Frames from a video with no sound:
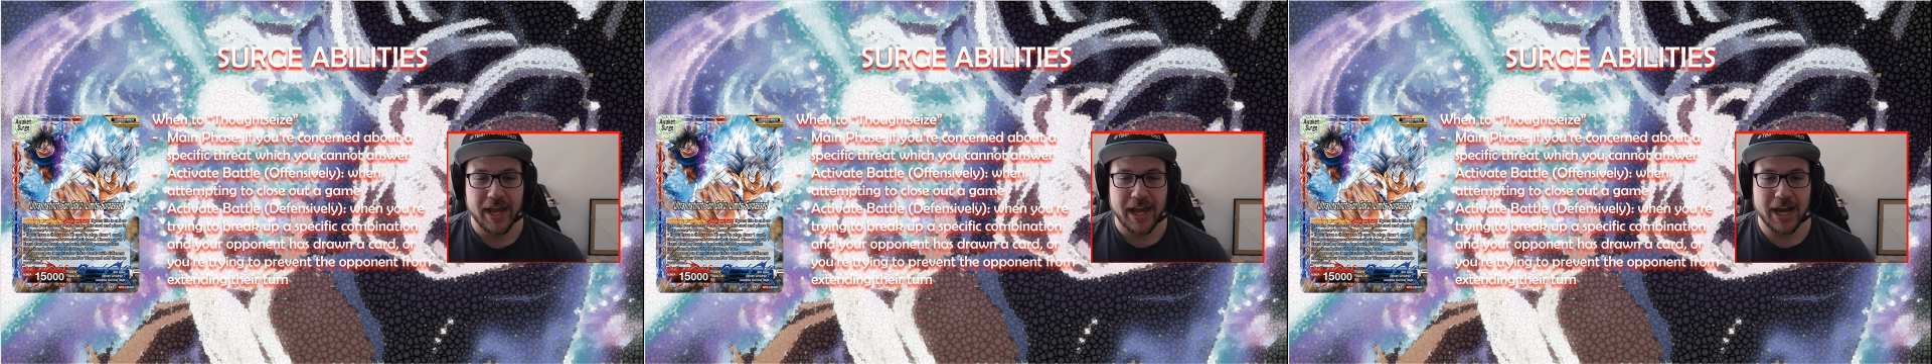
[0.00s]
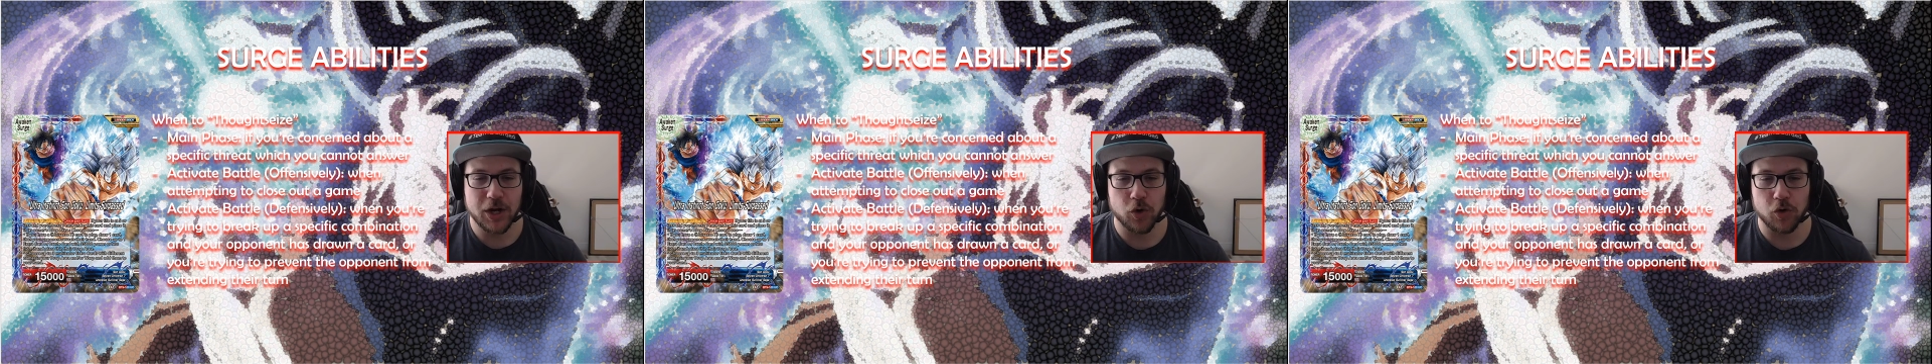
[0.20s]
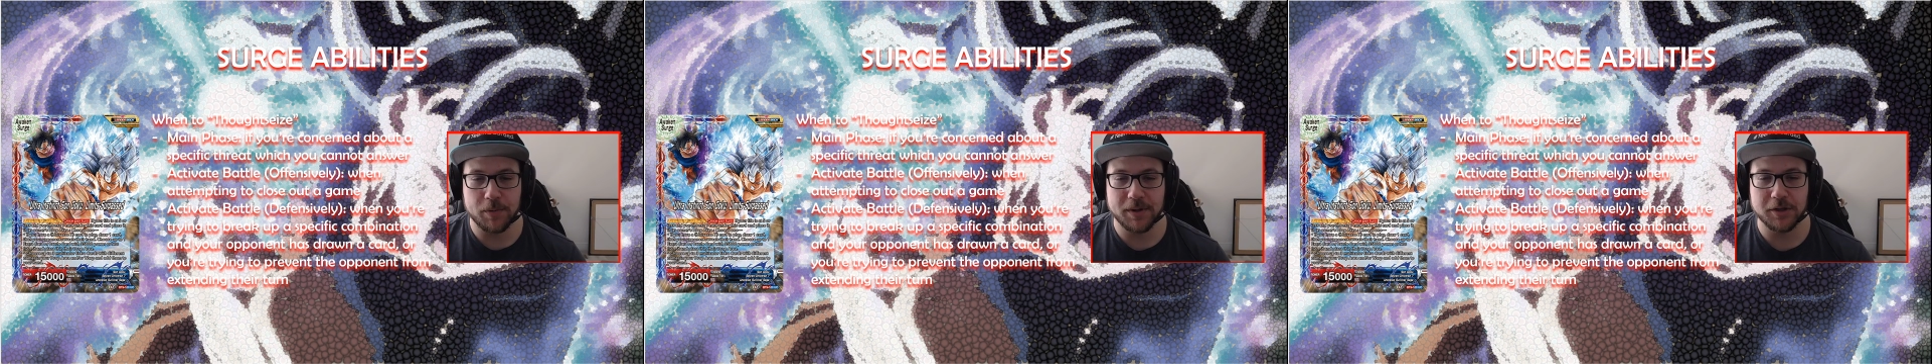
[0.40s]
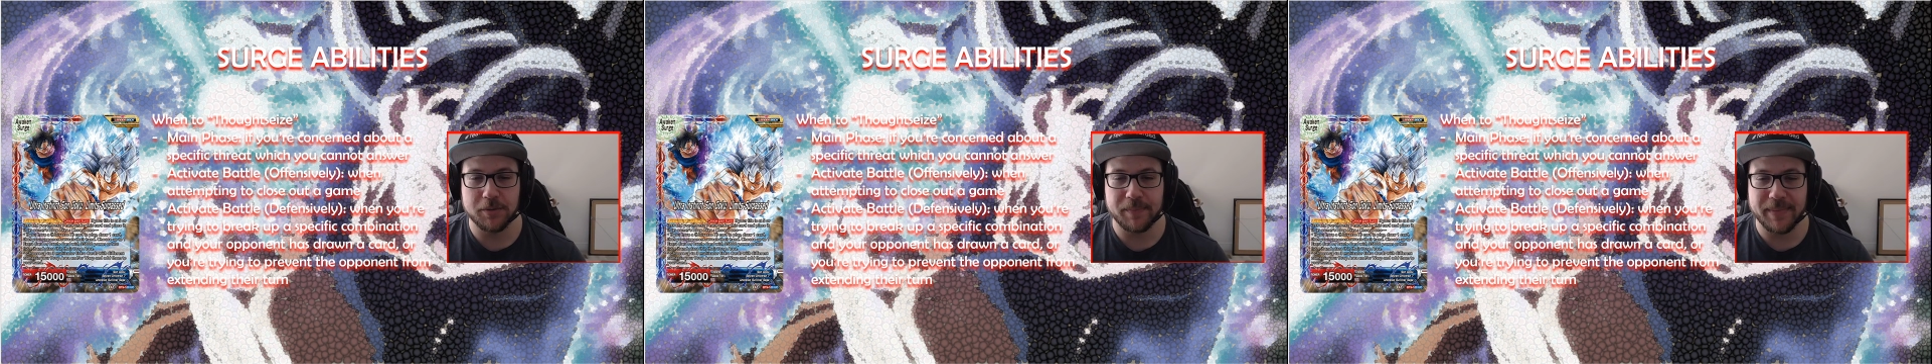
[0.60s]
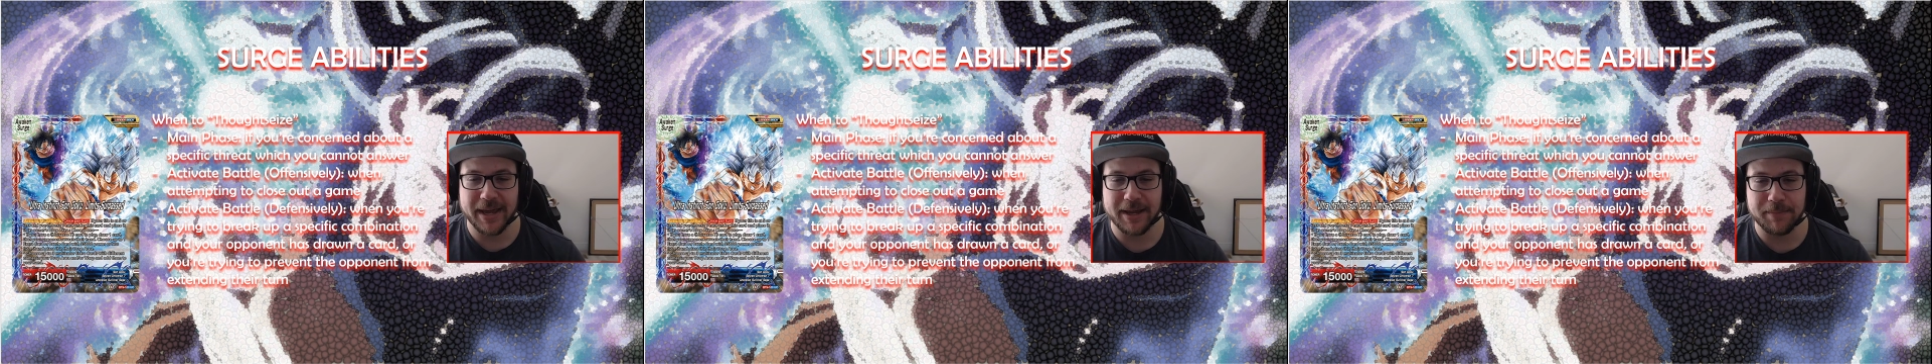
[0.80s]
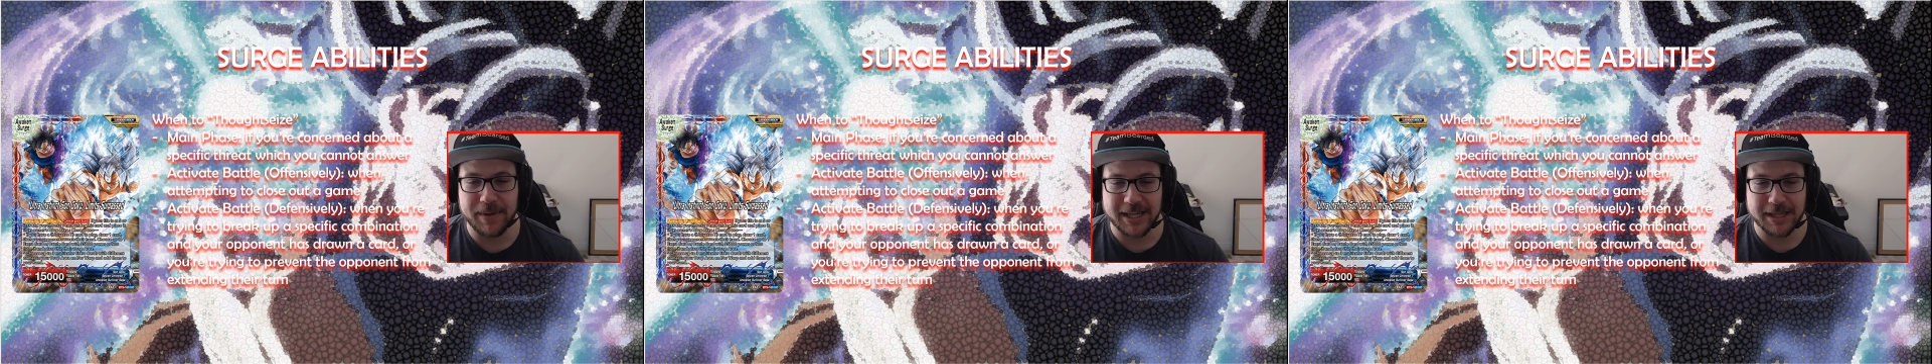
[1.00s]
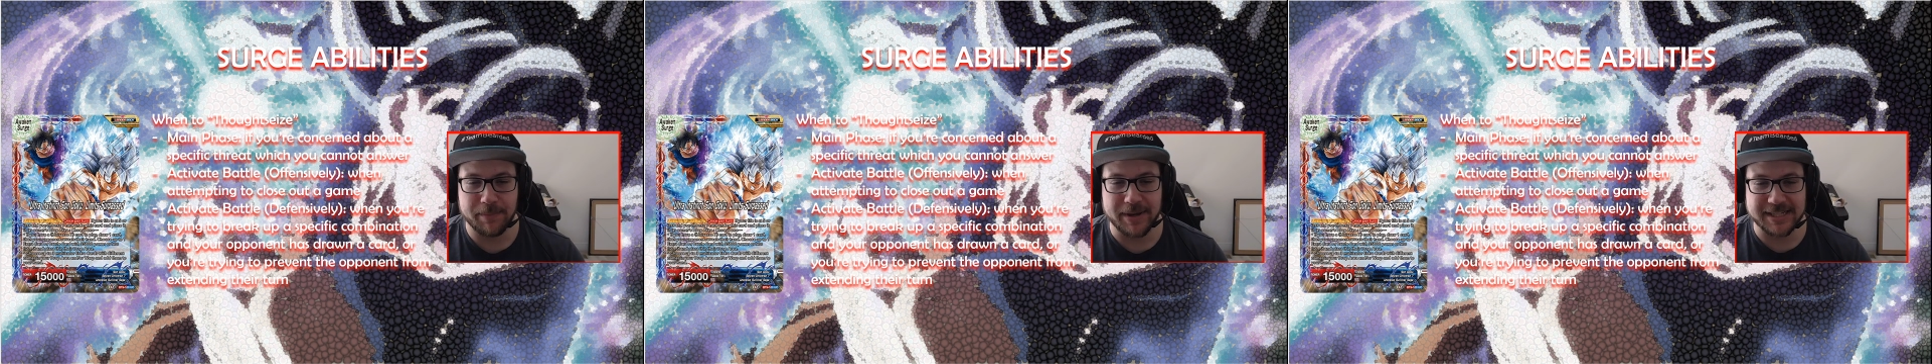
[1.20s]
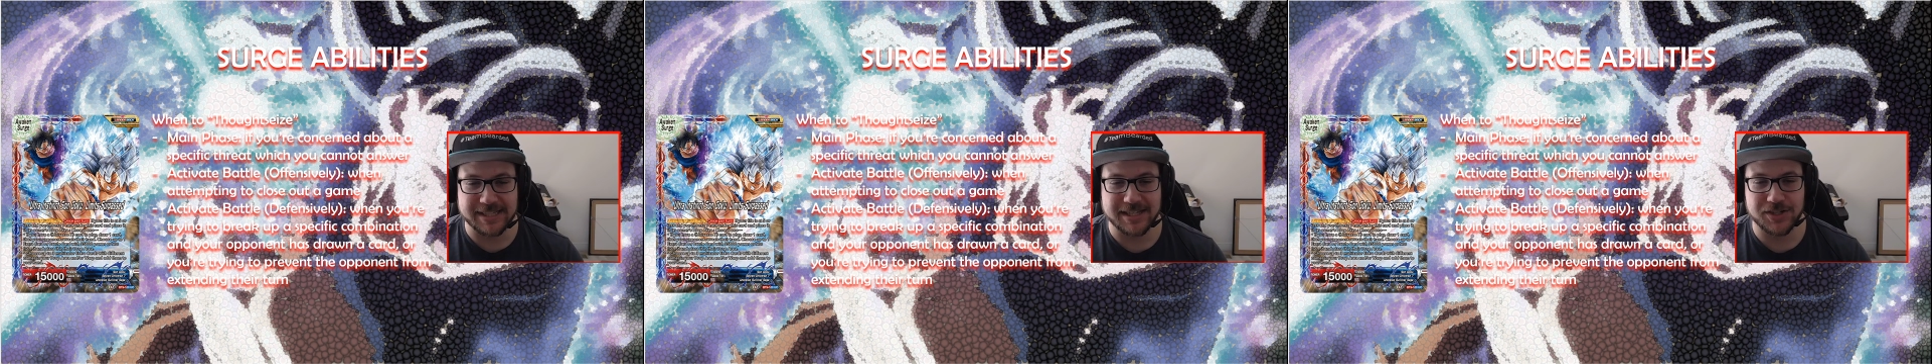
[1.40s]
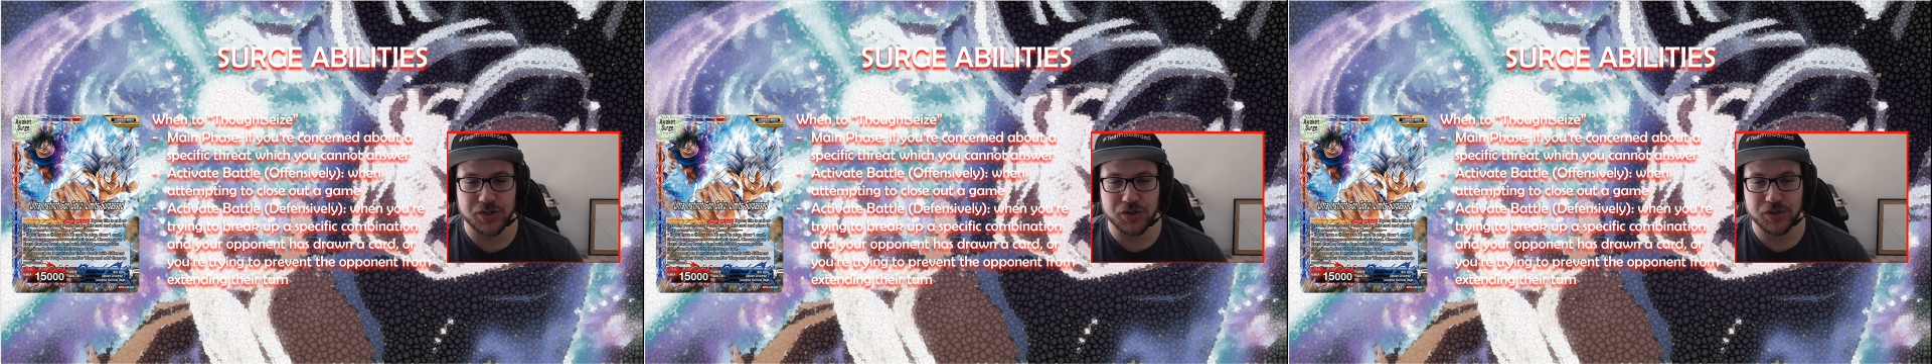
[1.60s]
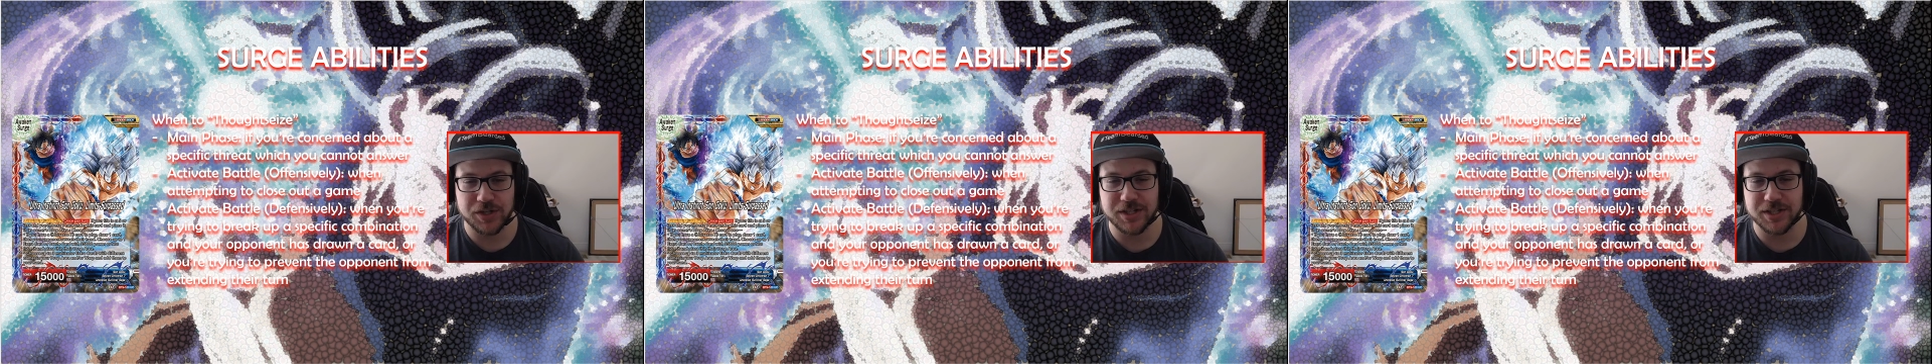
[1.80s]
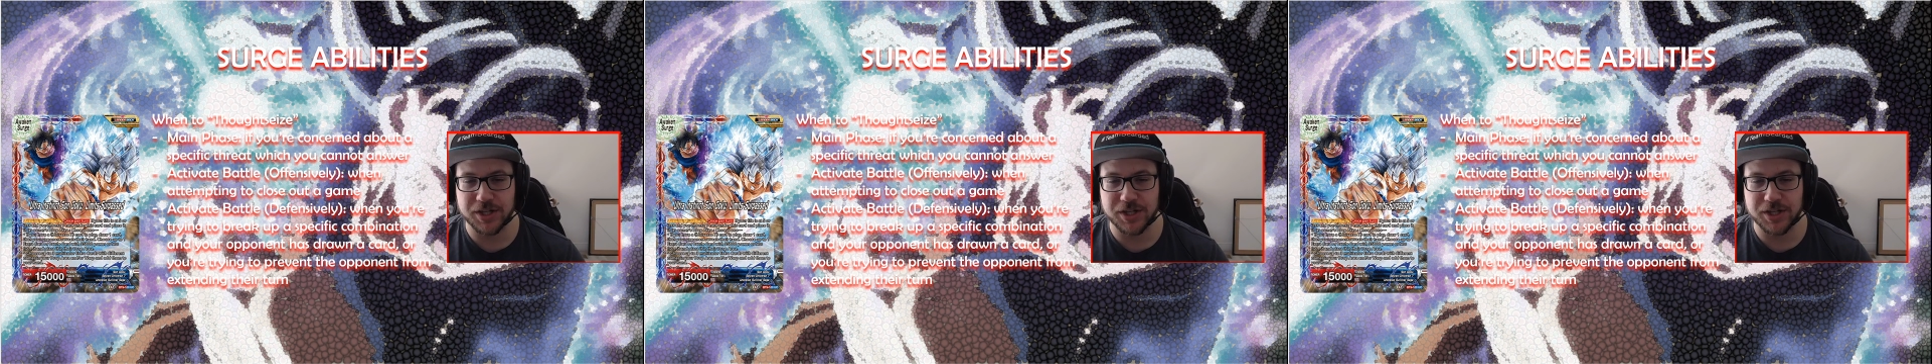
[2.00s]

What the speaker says: in order to be able to make the best decision